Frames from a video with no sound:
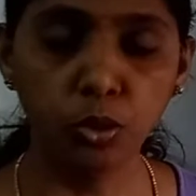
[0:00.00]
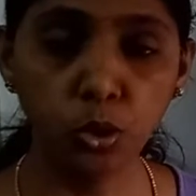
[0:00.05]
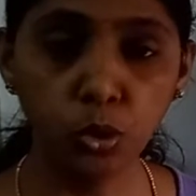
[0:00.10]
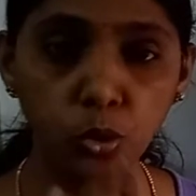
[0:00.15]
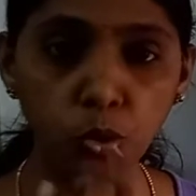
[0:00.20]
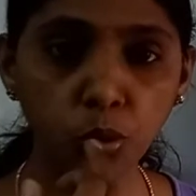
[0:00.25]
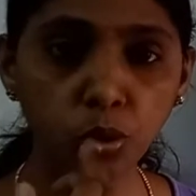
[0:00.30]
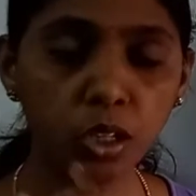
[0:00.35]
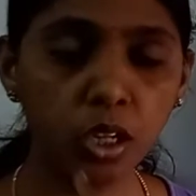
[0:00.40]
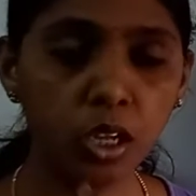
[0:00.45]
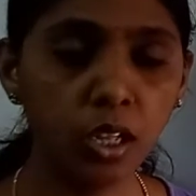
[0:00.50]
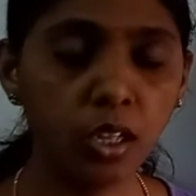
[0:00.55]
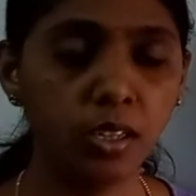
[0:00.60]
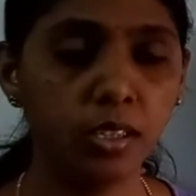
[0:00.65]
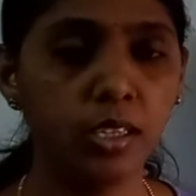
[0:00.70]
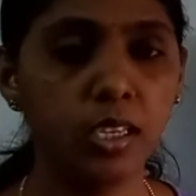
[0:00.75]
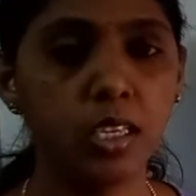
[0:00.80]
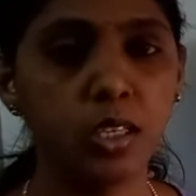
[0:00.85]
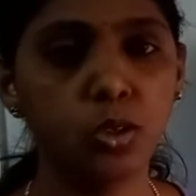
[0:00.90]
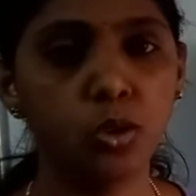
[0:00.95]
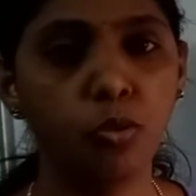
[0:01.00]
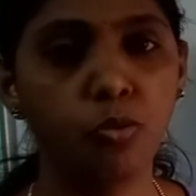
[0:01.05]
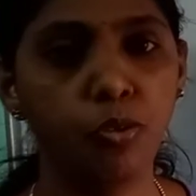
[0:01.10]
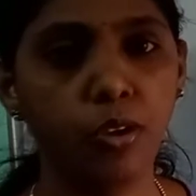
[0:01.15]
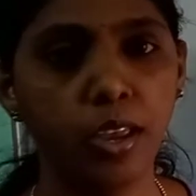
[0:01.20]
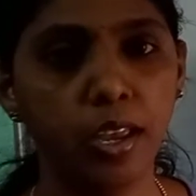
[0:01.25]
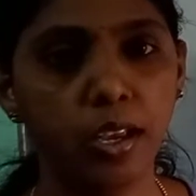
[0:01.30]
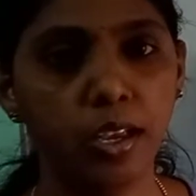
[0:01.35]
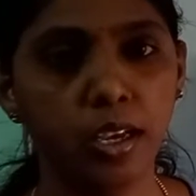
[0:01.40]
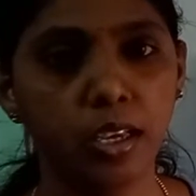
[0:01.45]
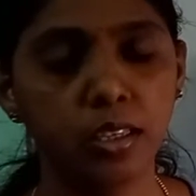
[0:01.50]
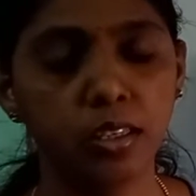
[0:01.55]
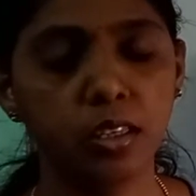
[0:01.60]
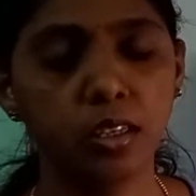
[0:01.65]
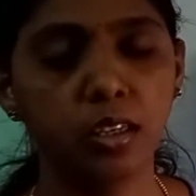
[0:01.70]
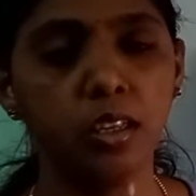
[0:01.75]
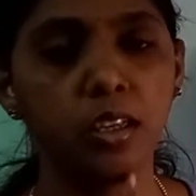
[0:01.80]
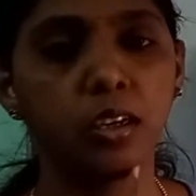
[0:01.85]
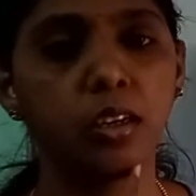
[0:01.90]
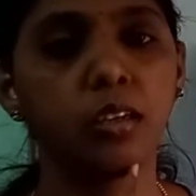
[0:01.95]
through the esophagus.
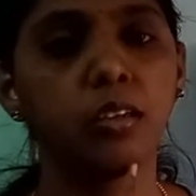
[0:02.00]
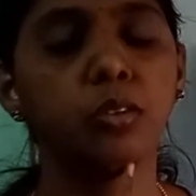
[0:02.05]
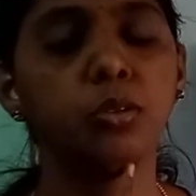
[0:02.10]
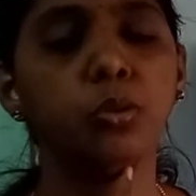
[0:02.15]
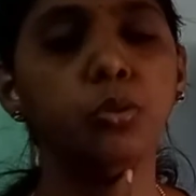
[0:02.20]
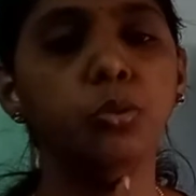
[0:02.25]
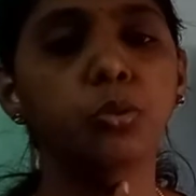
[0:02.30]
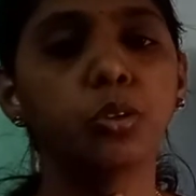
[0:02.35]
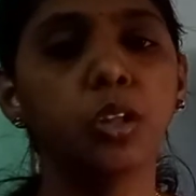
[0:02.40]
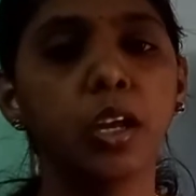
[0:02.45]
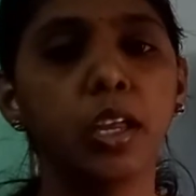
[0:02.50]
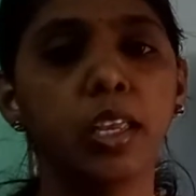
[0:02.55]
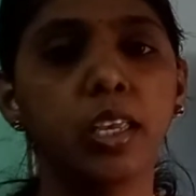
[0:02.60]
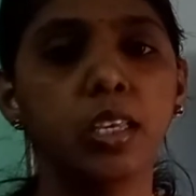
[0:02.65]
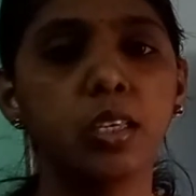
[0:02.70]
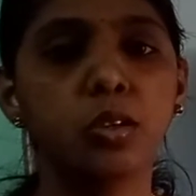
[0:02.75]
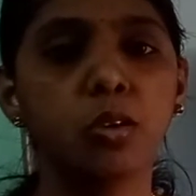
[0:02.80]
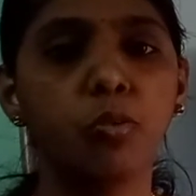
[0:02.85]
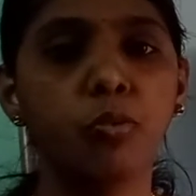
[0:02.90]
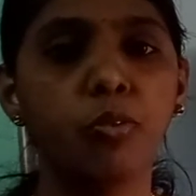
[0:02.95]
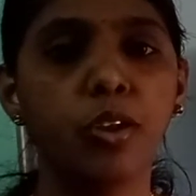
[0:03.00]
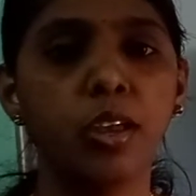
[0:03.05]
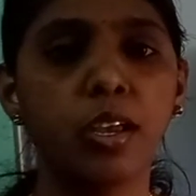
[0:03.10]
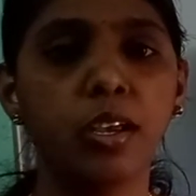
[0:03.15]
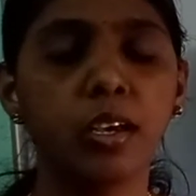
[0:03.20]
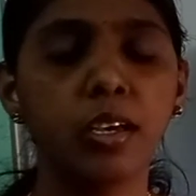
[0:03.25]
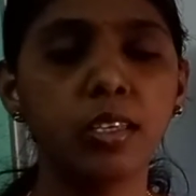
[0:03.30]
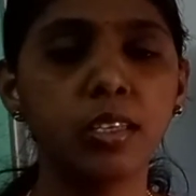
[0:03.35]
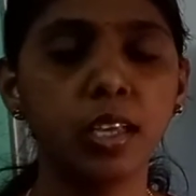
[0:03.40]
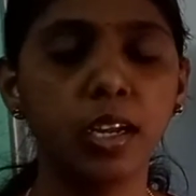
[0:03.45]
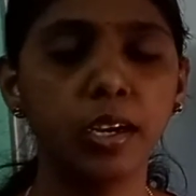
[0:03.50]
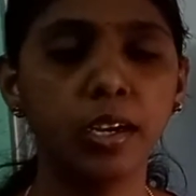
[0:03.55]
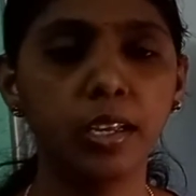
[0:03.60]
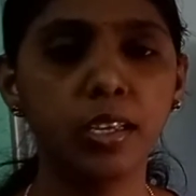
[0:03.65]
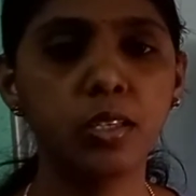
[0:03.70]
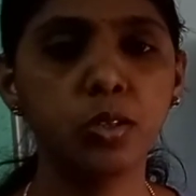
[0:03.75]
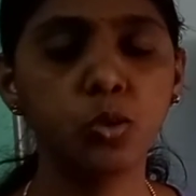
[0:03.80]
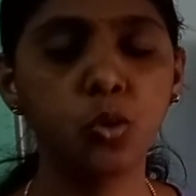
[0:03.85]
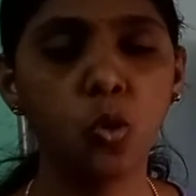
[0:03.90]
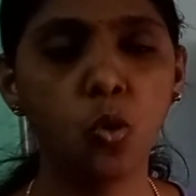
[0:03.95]
Here, through the esophagus, it
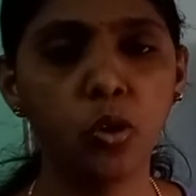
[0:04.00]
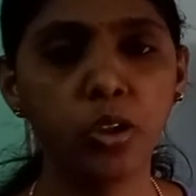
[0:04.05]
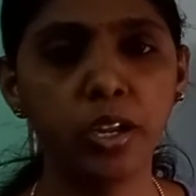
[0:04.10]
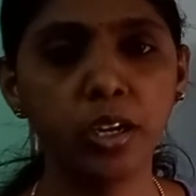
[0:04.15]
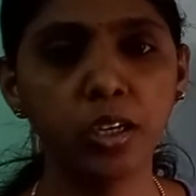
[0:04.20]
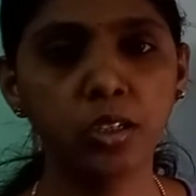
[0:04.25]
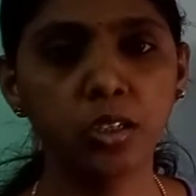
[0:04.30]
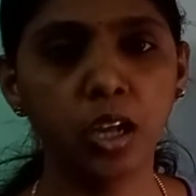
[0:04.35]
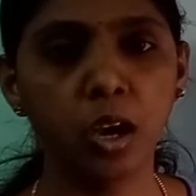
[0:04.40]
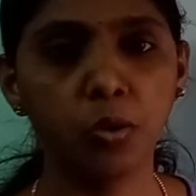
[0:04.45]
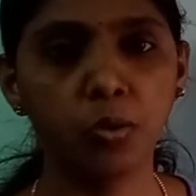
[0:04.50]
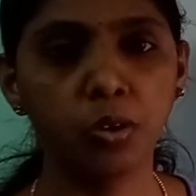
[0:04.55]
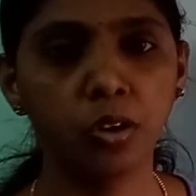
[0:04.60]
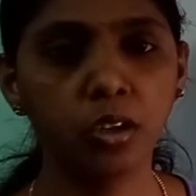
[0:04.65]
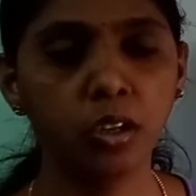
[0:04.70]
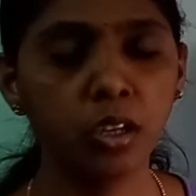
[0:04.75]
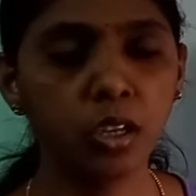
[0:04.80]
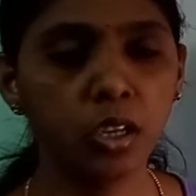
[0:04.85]
is going down.